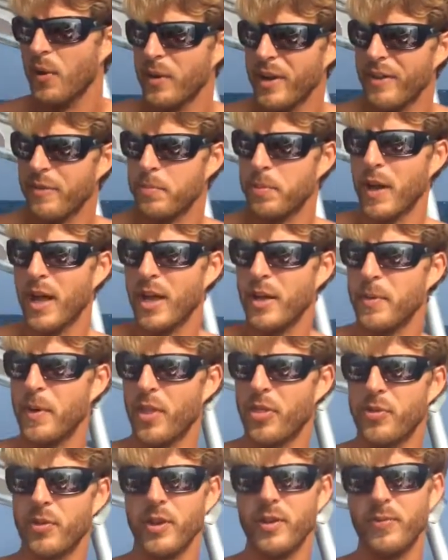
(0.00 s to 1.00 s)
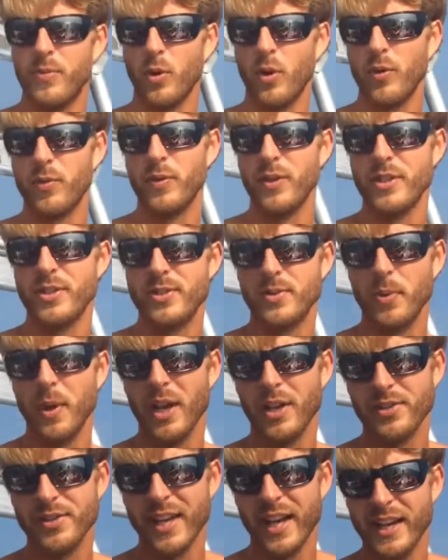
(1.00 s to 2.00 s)
We have probably about 3 to 4 foot
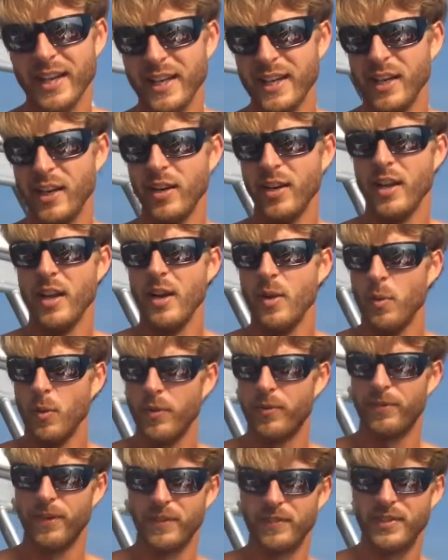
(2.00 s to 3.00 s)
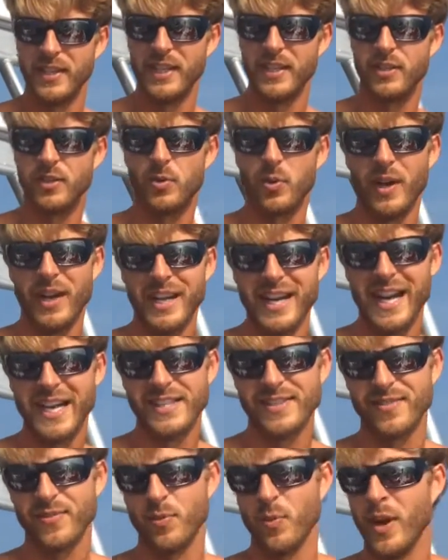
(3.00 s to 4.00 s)
swells out here with 15 to 20
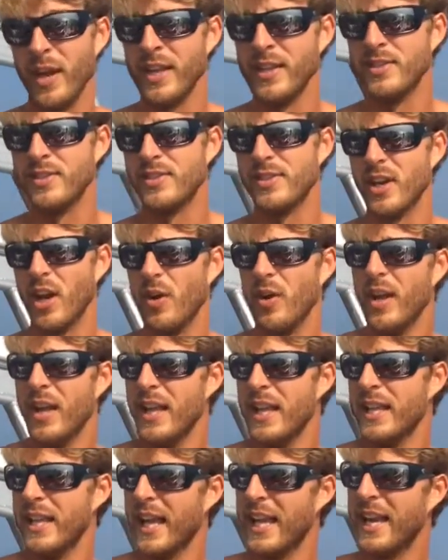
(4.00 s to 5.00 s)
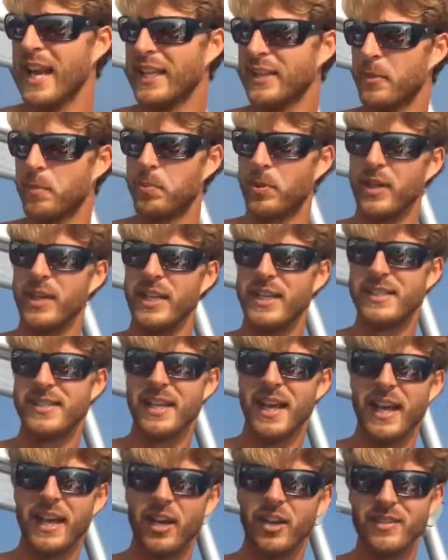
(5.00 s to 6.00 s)
knots of wind. So yeah, not the prettiest
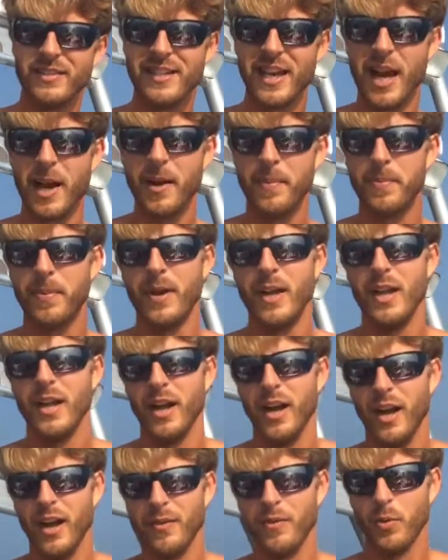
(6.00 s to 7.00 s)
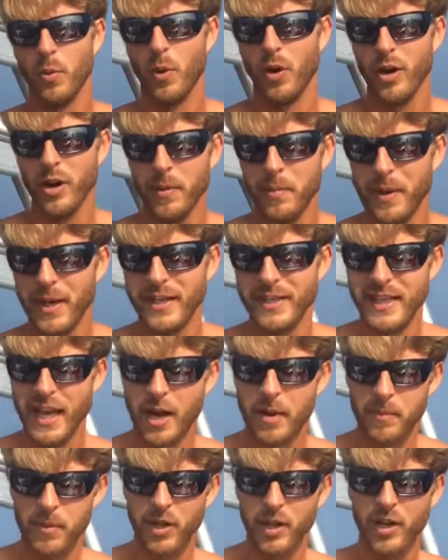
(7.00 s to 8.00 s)
day on top of the water, but
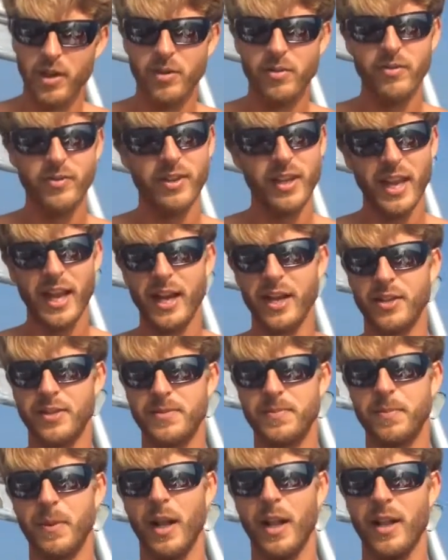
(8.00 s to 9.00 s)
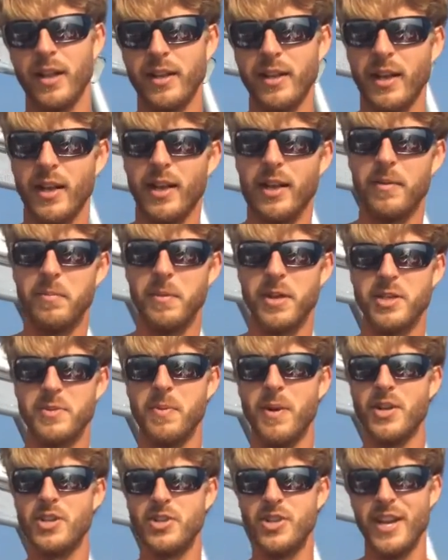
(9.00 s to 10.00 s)
down below, yeah, it's probably much
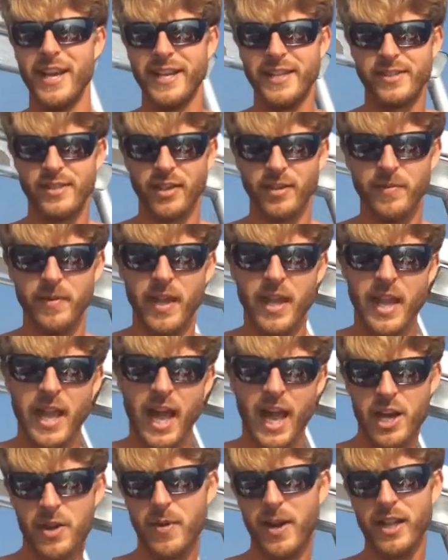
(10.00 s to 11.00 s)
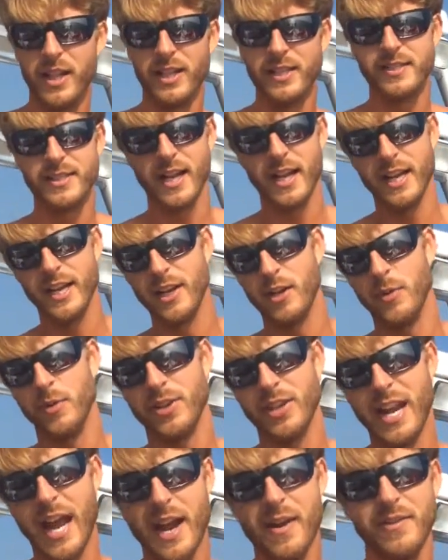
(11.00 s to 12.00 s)
nicer. Anyway, let's hear what
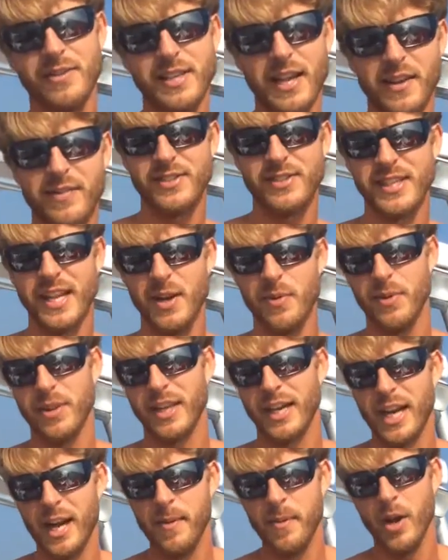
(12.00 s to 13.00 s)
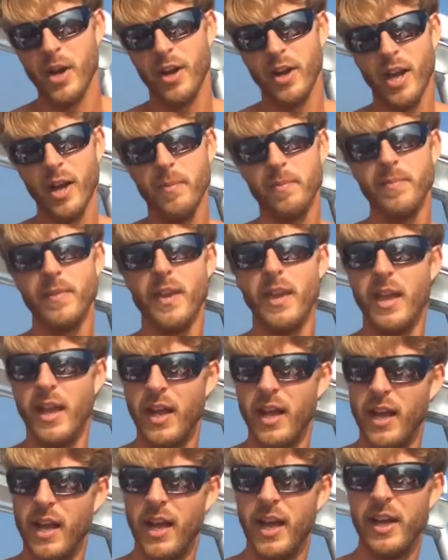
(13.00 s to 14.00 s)
the divers say when they come on up,
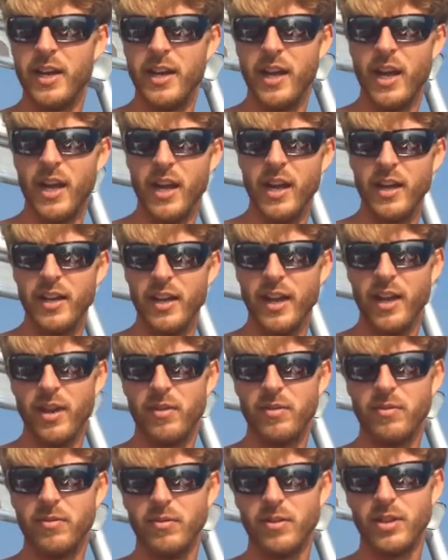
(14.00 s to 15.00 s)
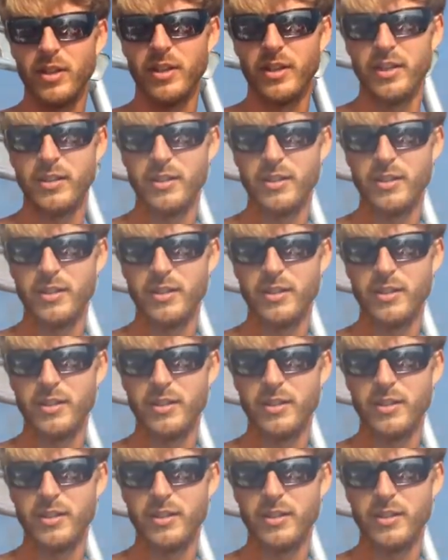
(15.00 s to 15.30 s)
and yeah, we'll